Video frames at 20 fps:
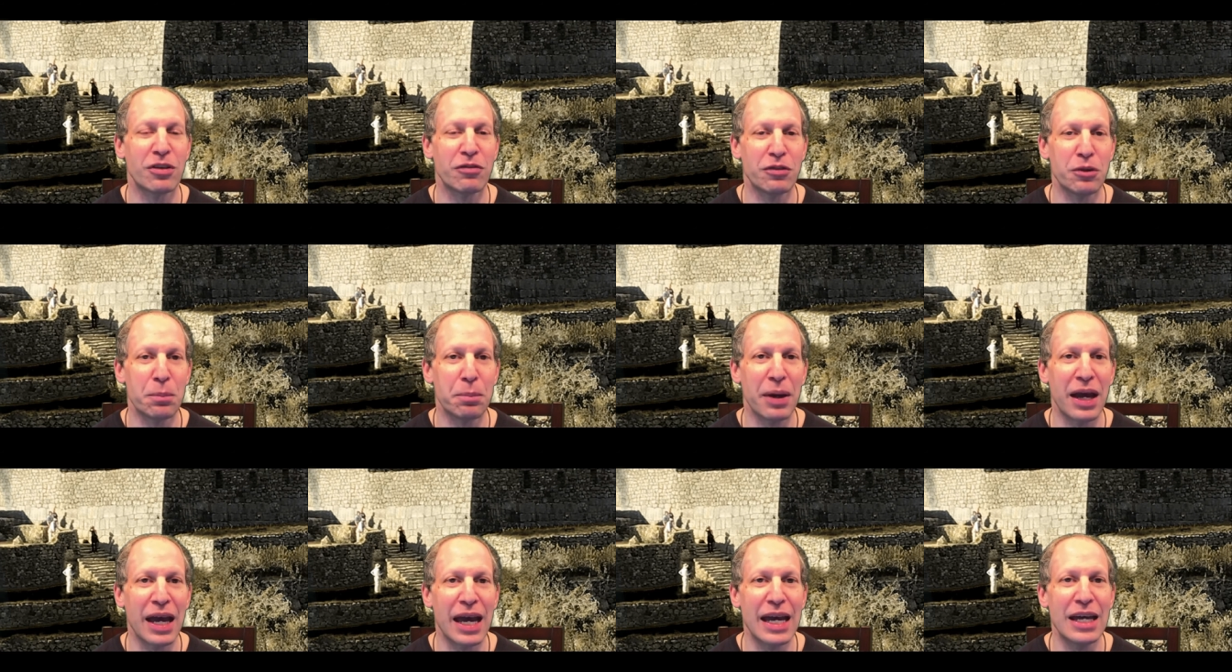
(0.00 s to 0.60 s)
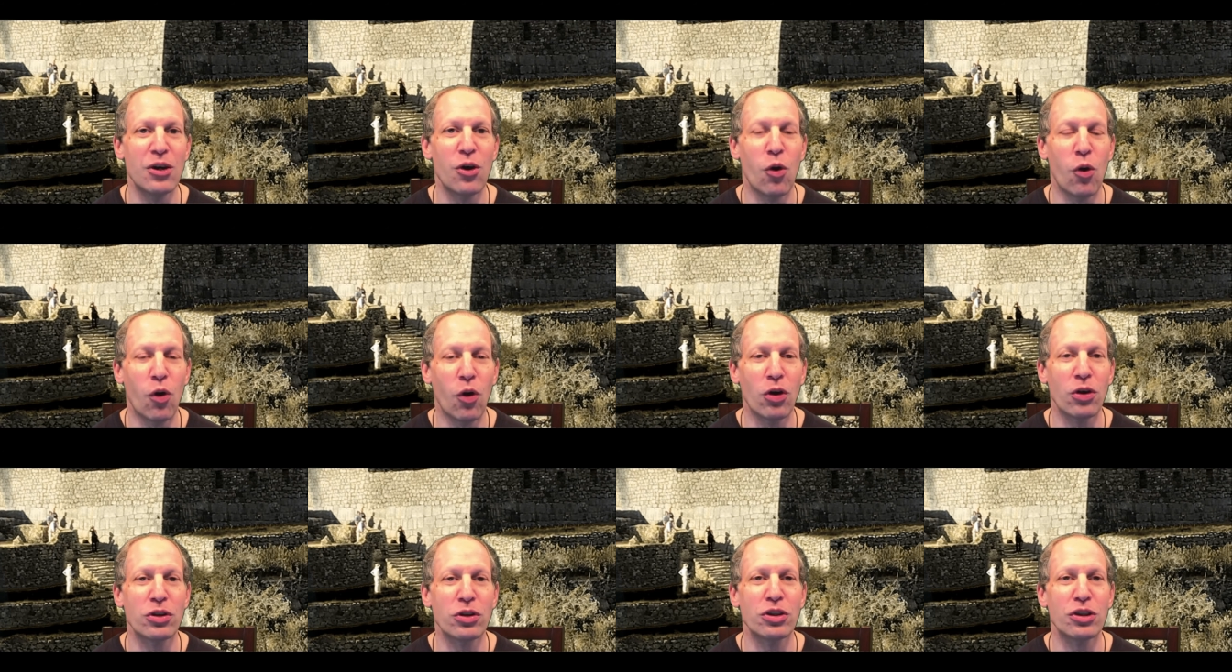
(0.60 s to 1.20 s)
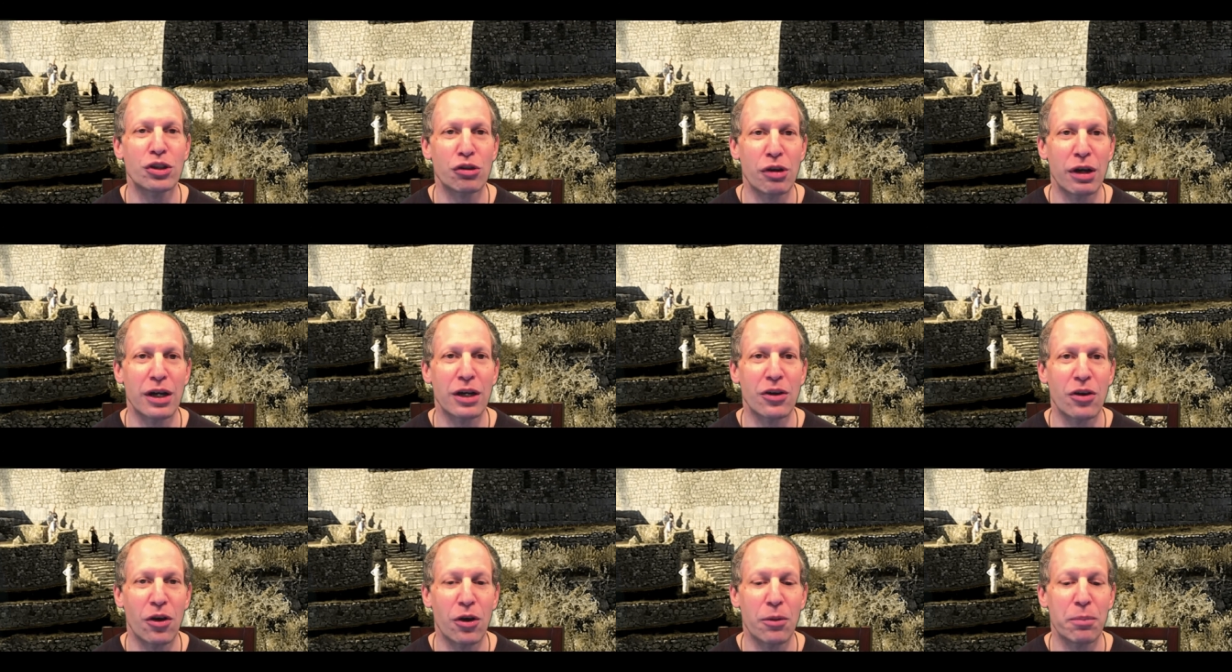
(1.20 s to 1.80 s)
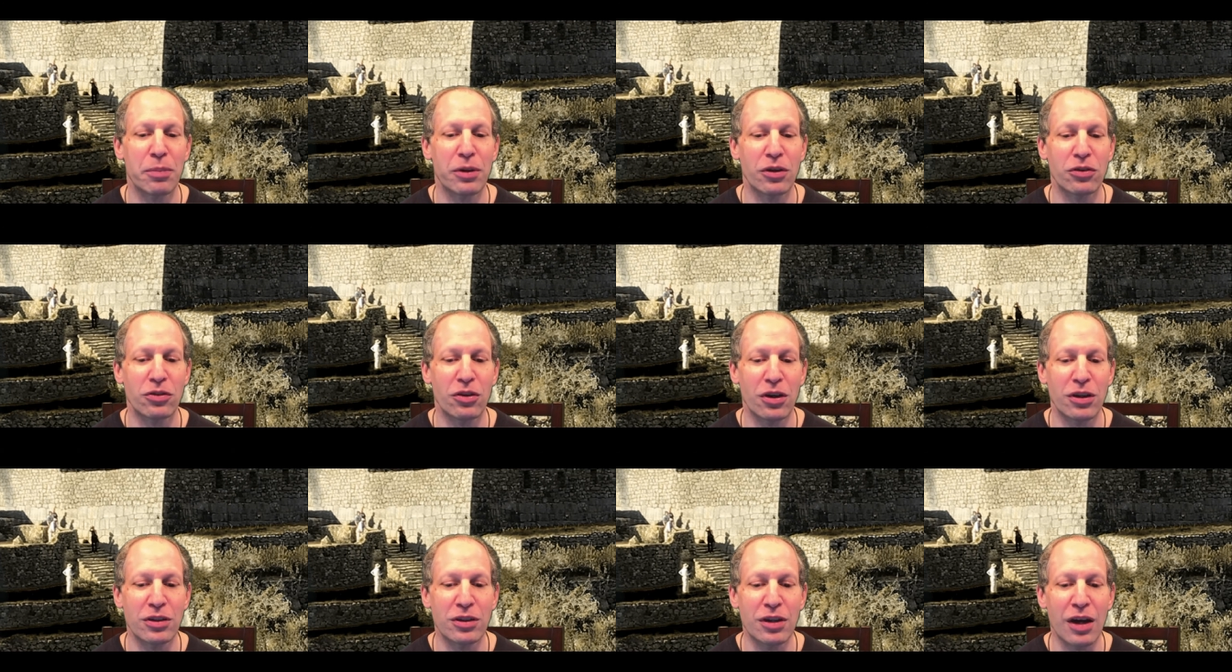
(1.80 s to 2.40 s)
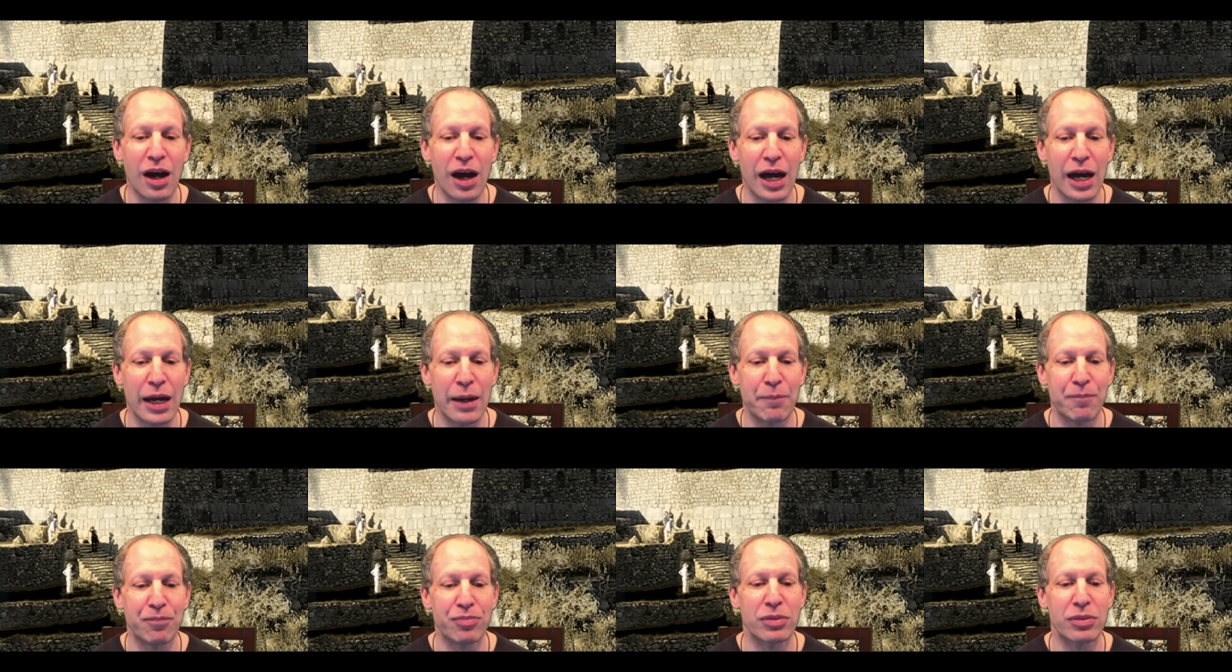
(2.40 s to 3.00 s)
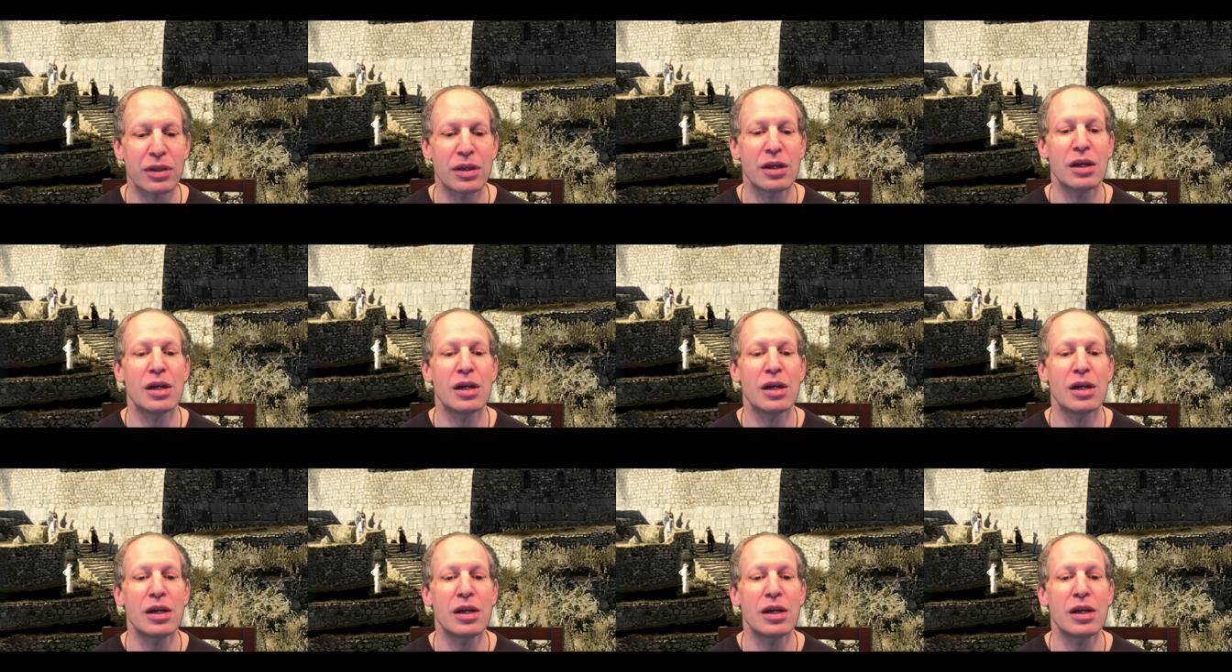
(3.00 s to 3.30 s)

If you pay all your credit card bills on time,